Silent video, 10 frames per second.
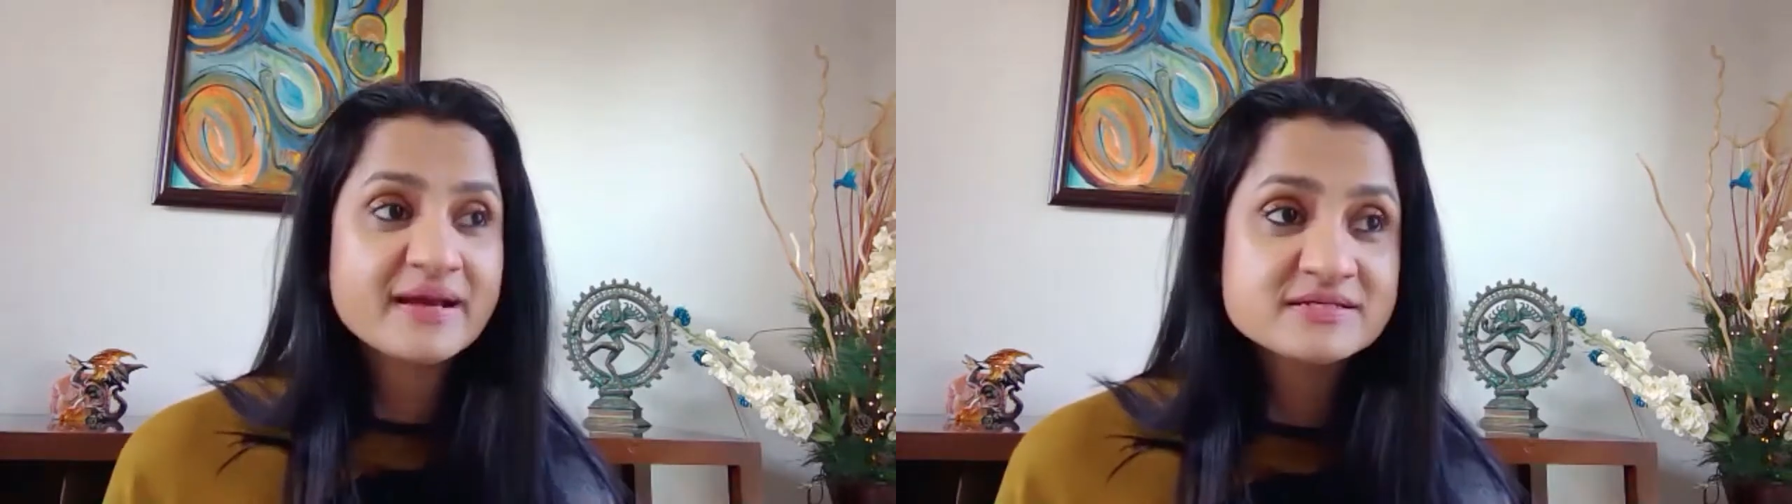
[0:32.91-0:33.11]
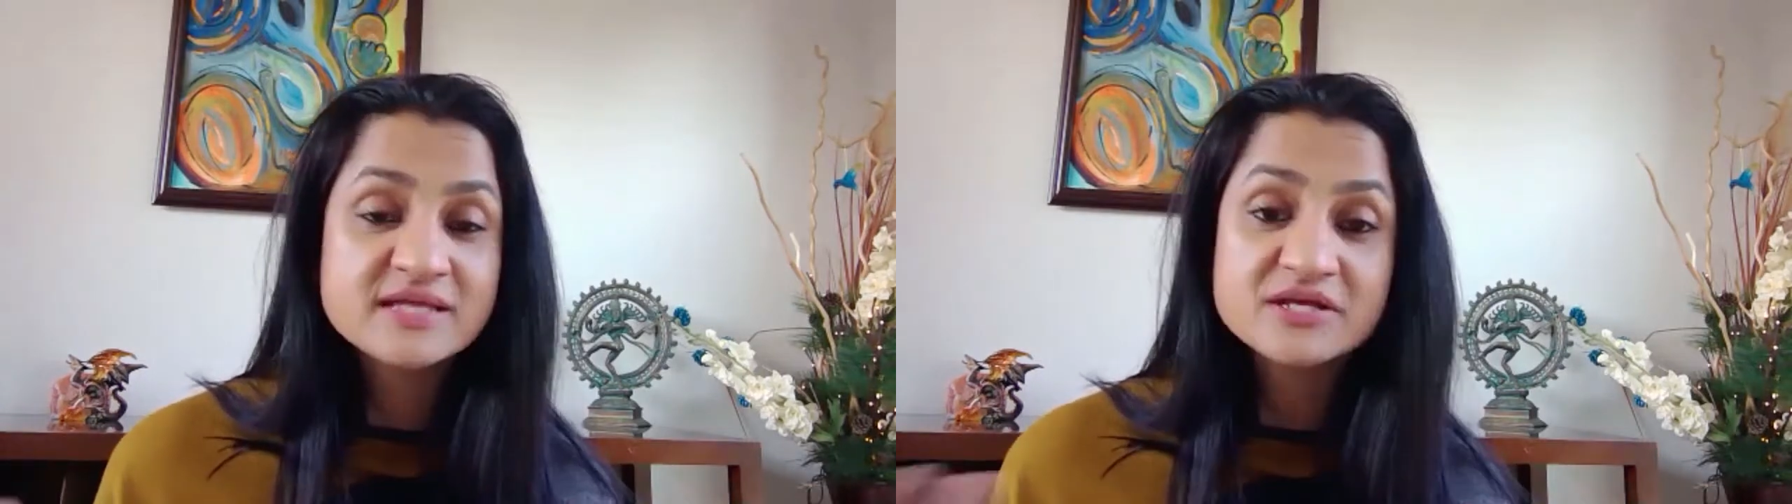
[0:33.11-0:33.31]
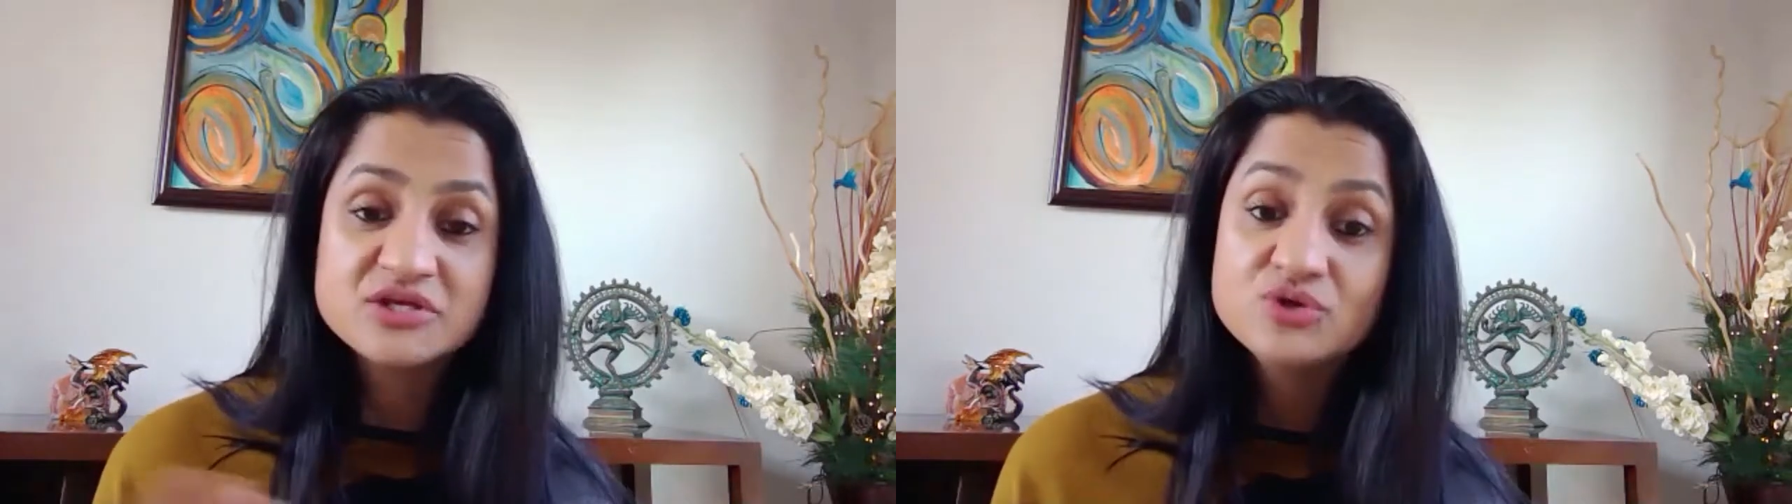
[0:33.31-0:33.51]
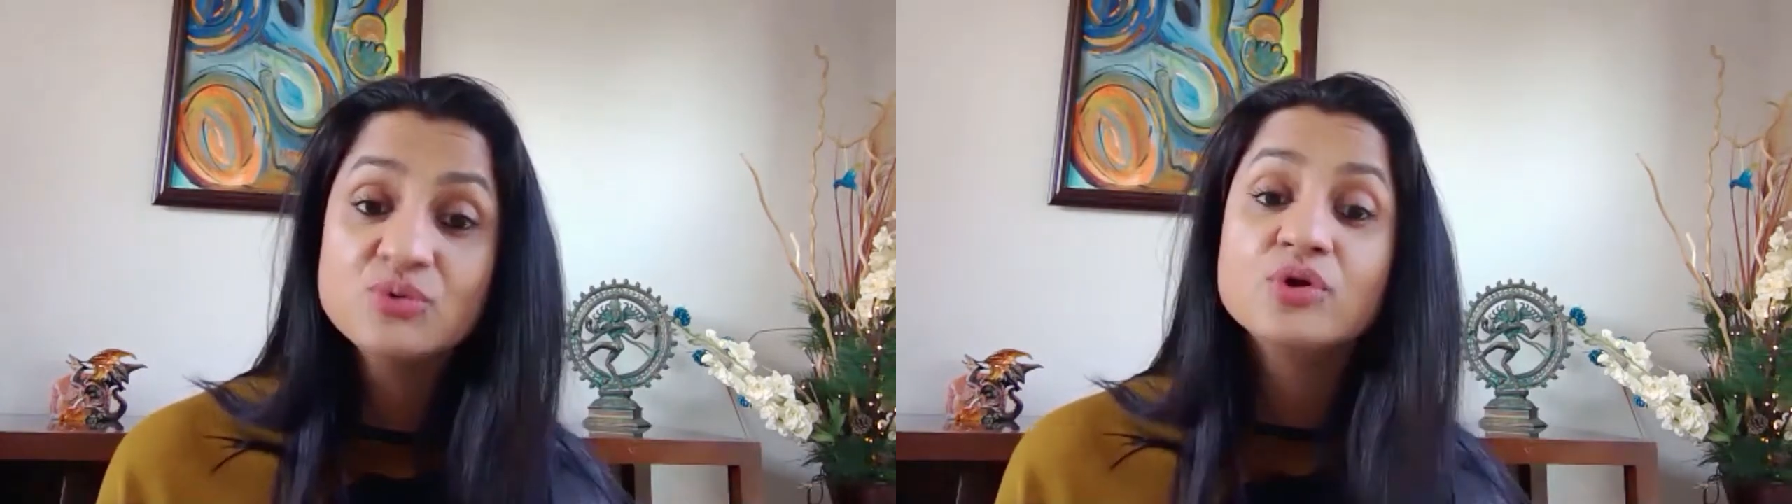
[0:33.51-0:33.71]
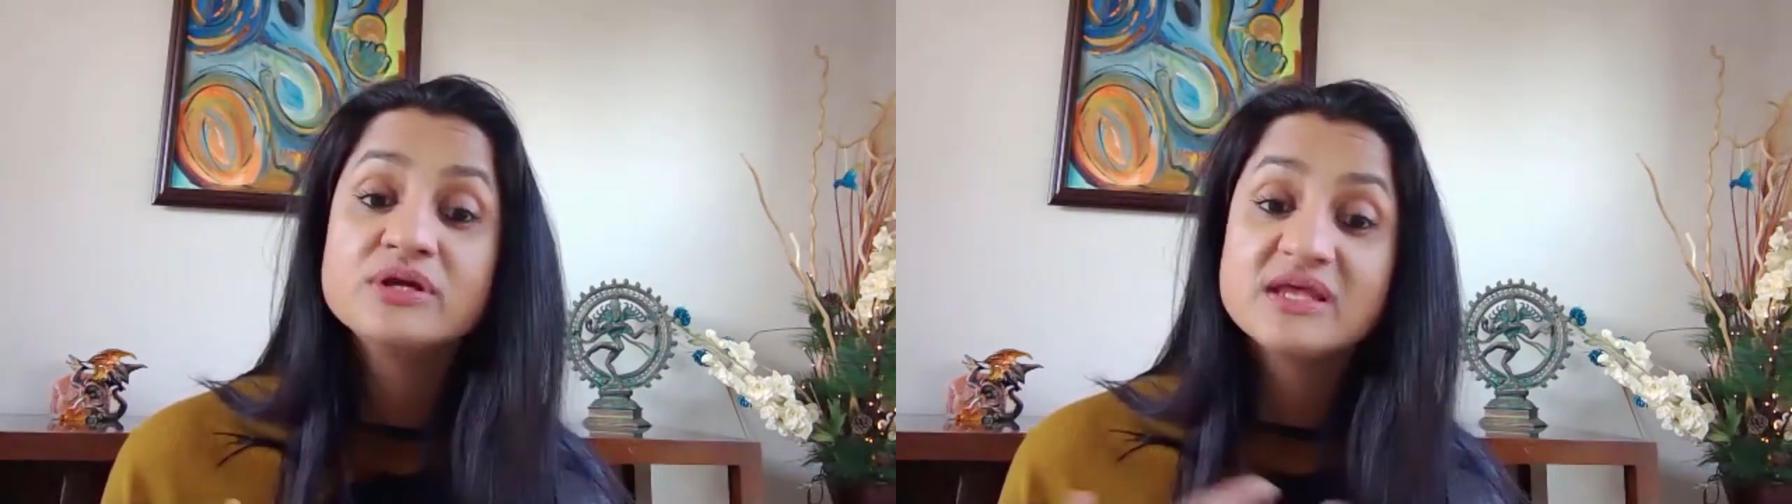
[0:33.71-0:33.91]
that you
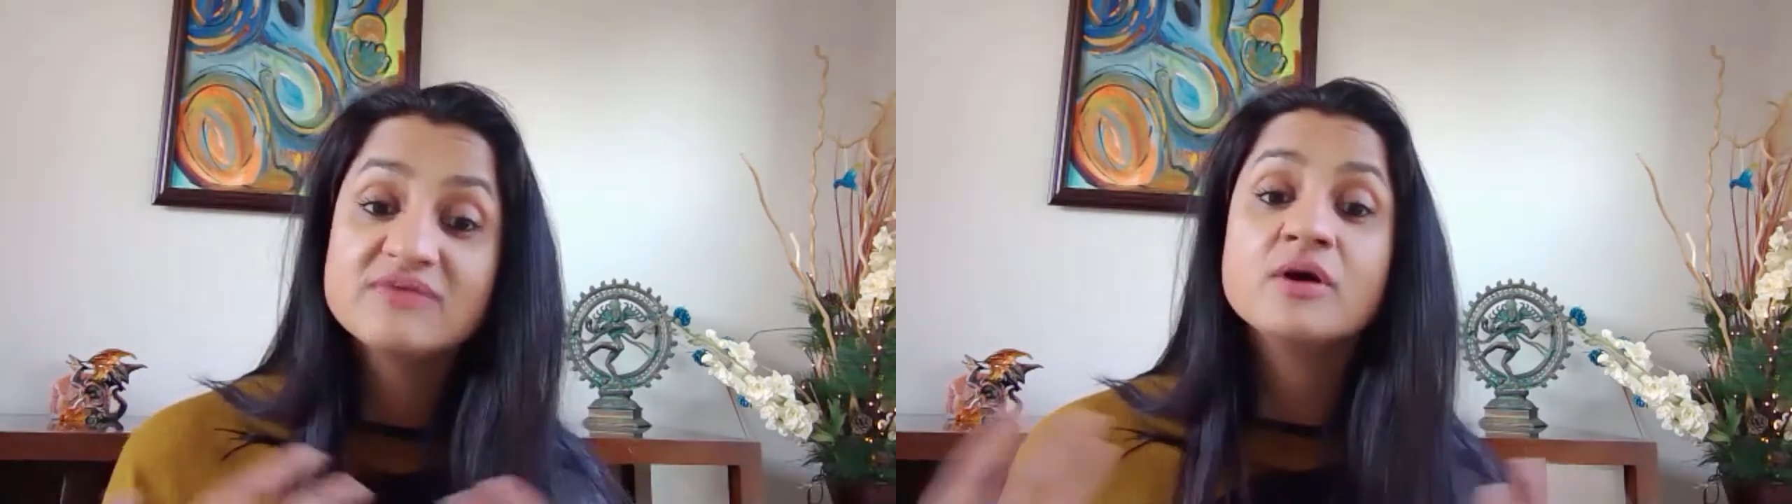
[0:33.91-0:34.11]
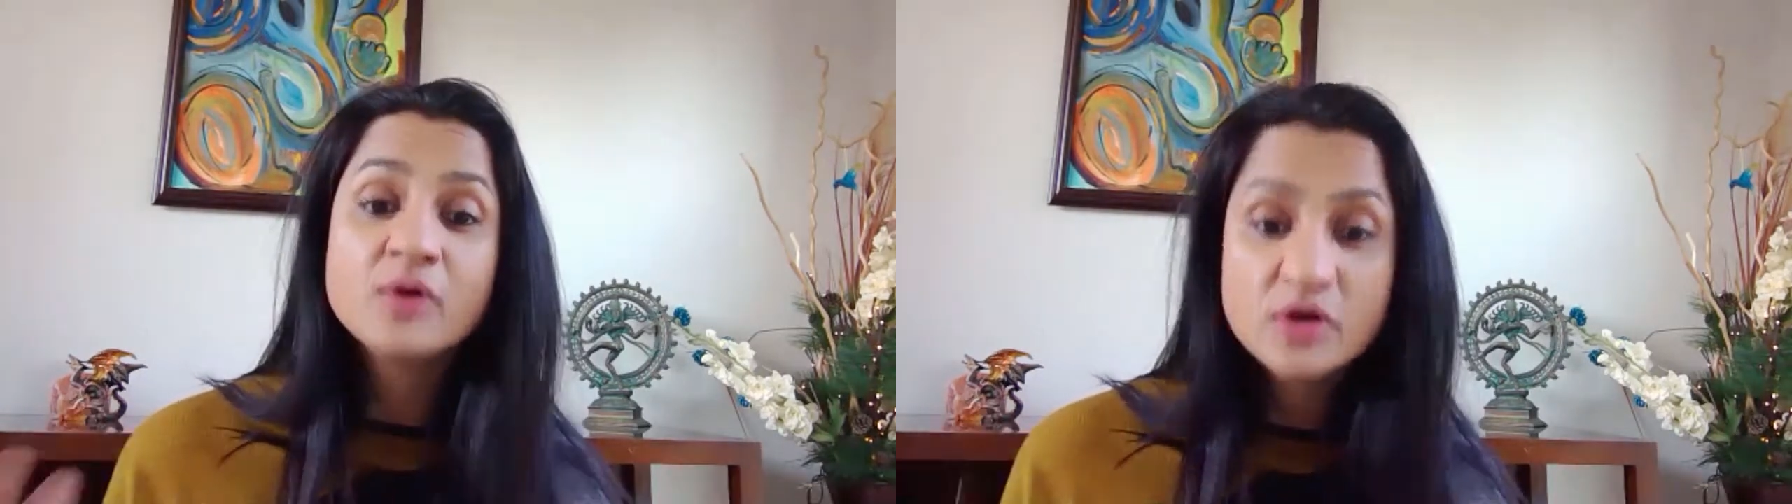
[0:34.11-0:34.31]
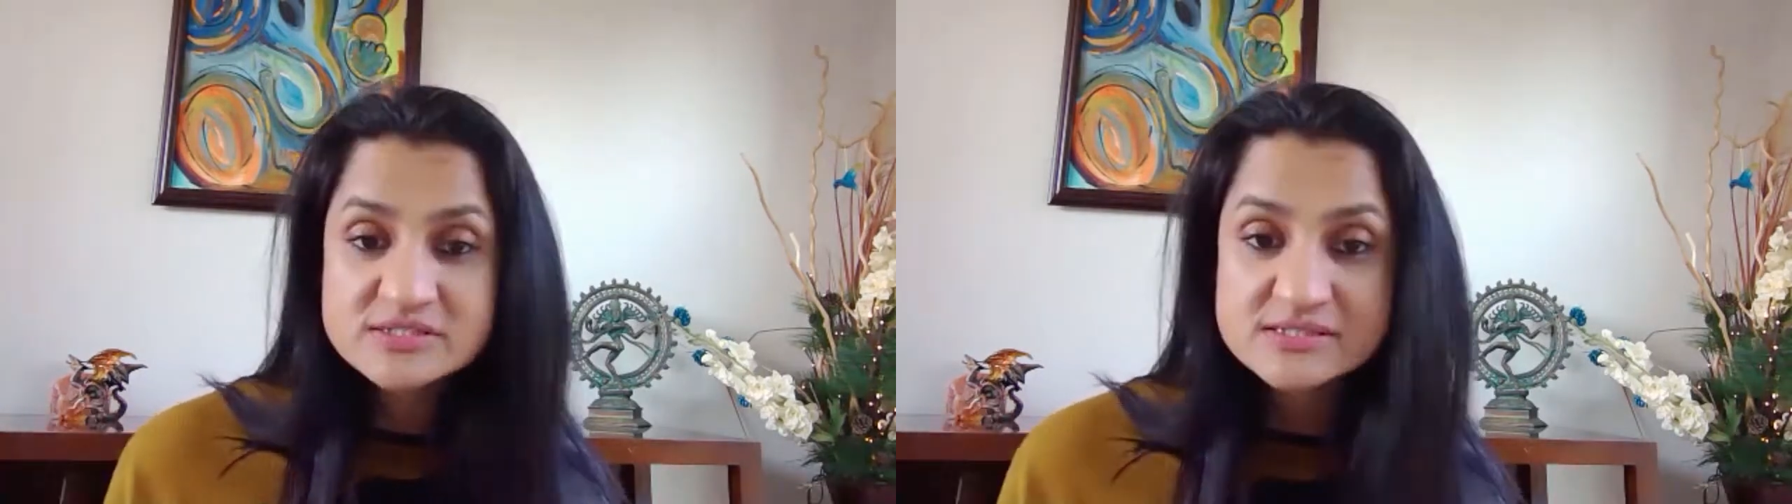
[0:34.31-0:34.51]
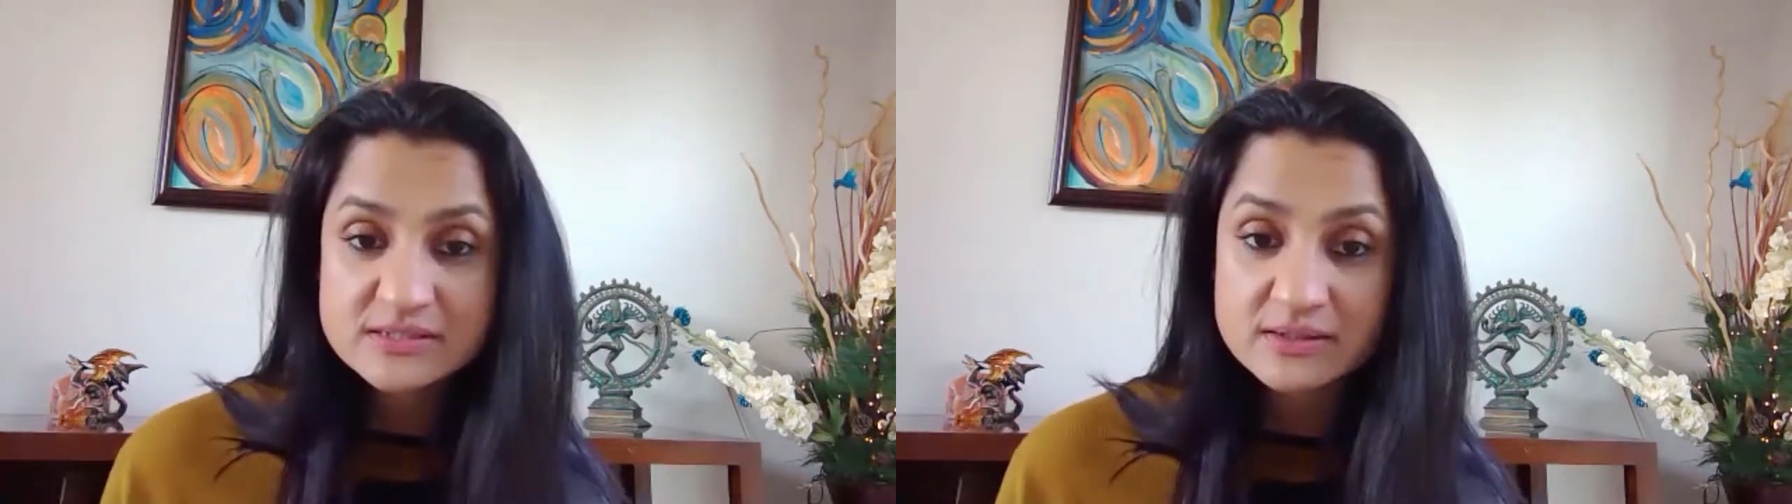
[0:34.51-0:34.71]
would give a person.